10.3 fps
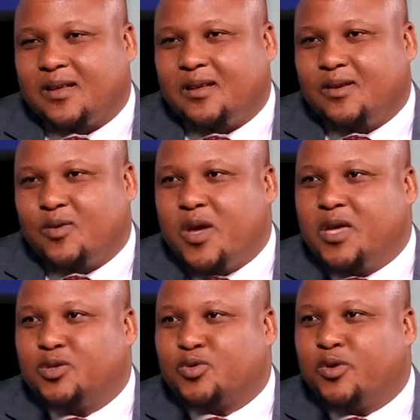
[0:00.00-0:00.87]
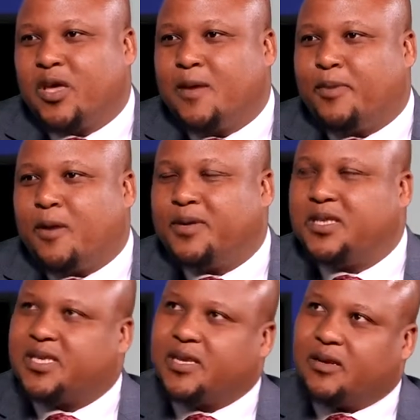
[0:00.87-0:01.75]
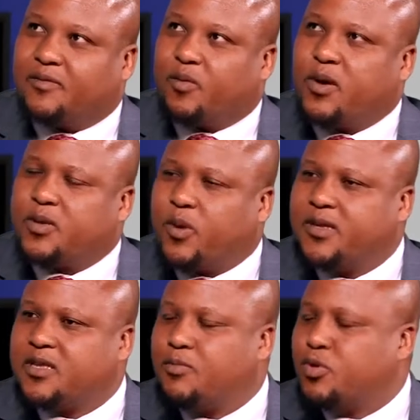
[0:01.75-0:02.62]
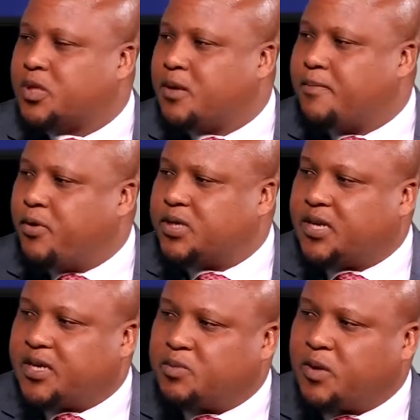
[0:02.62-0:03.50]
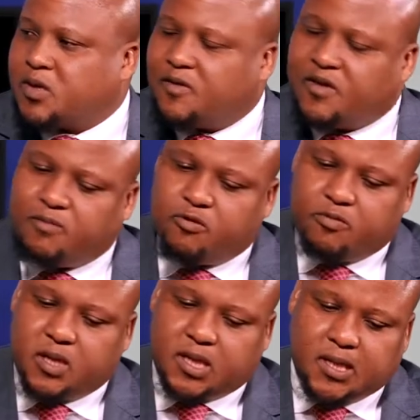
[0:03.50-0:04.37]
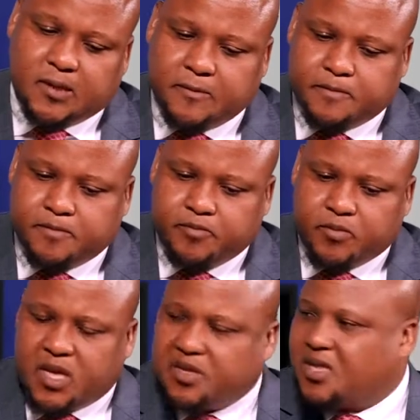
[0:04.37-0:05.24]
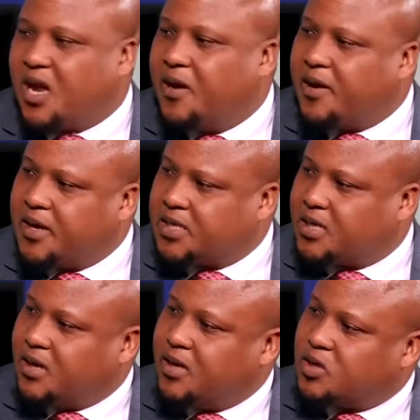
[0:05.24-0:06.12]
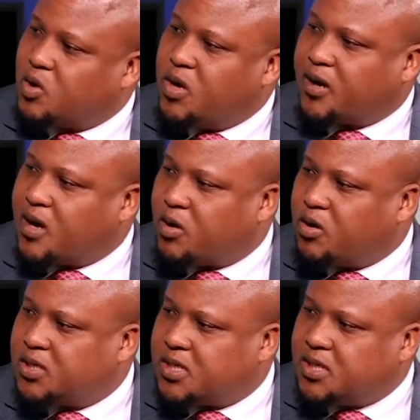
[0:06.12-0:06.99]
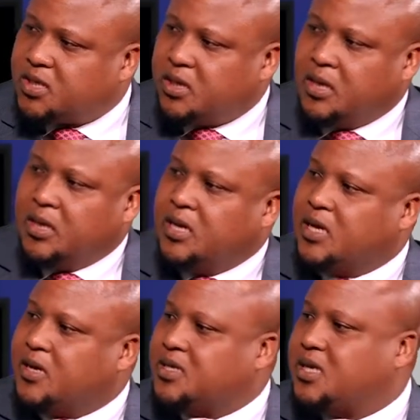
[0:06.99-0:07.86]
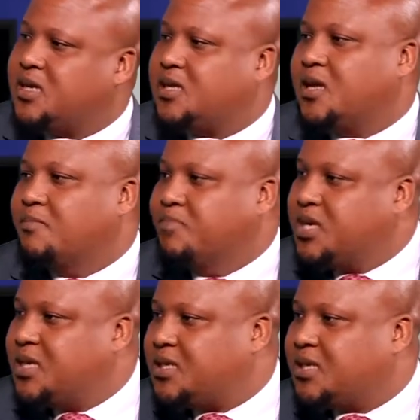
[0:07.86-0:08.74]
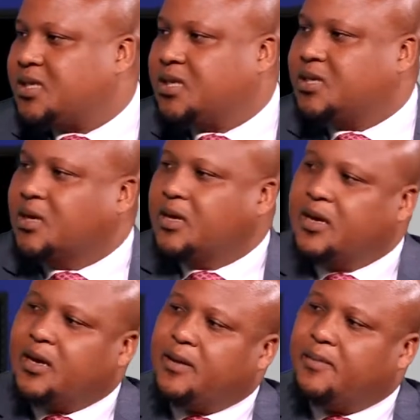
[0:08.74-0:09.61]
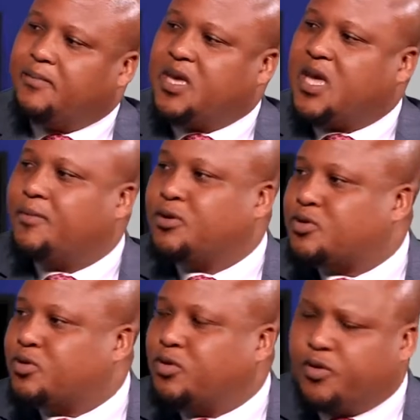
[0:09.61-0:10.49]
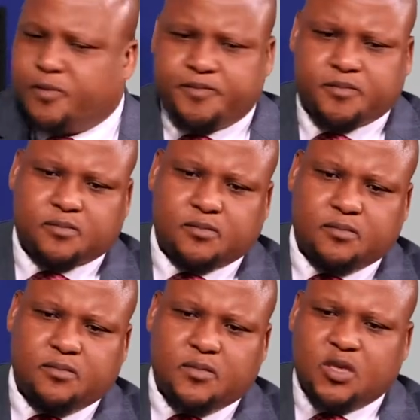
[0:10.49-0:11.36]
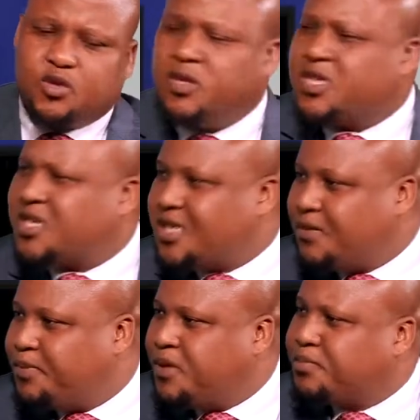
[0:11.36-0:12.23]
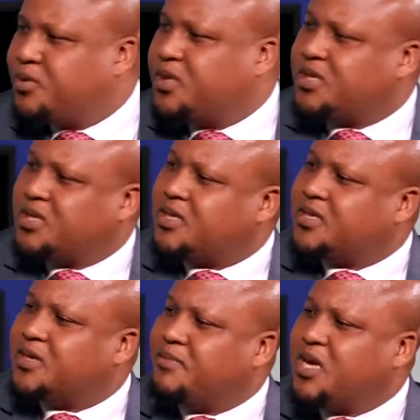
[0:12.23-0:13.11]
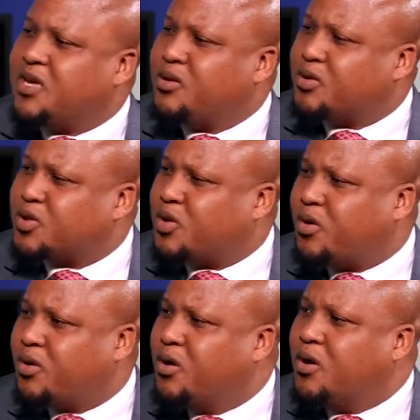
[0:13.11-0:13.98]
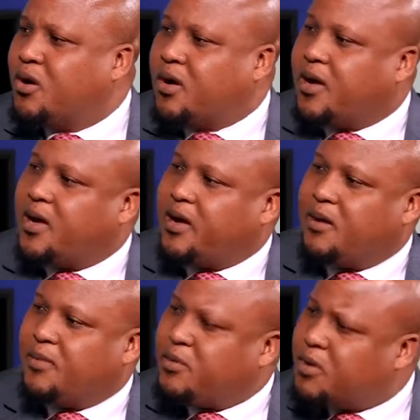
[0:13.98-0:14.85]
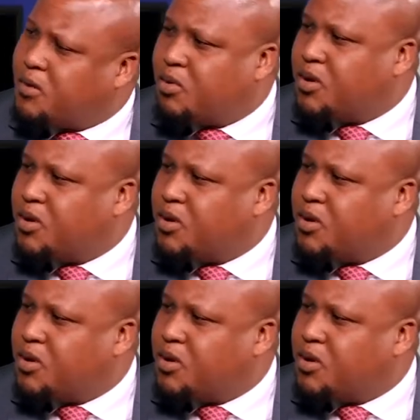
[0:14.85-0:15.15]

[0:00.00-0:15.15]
going into hip hop itself, what is the most important aspect of hip hop? Is it the lyrics, so lyrical content? Is it the beat? Is it being able to entertain people? Is it making your song memorable?